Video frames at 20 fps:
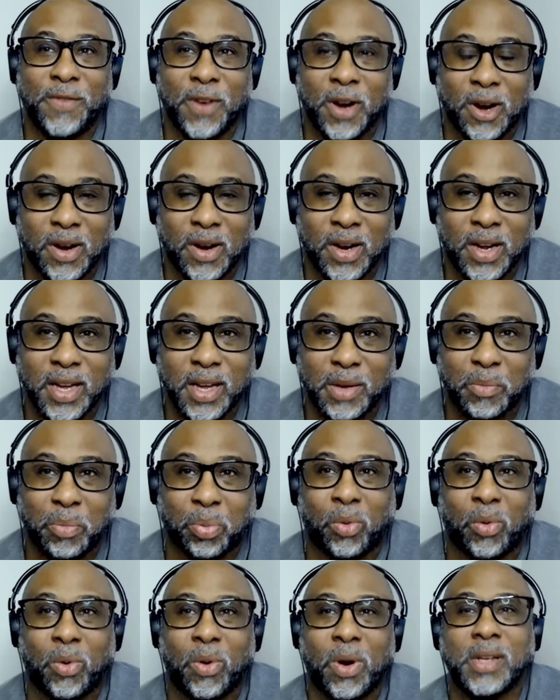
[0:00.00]
very
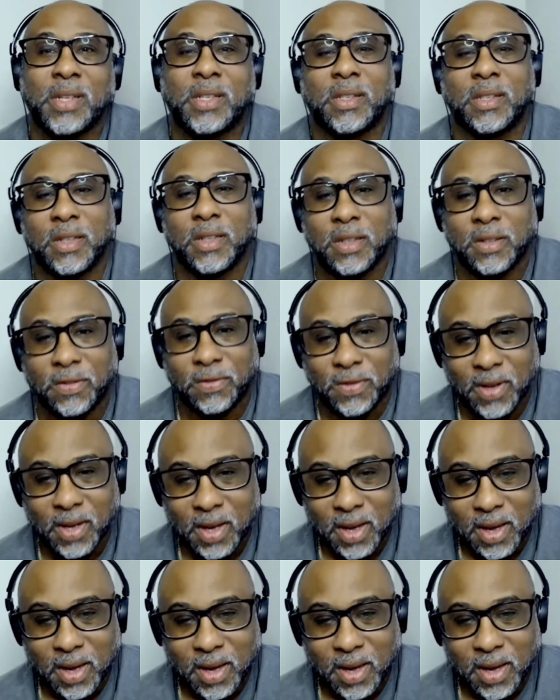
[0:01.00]
impressive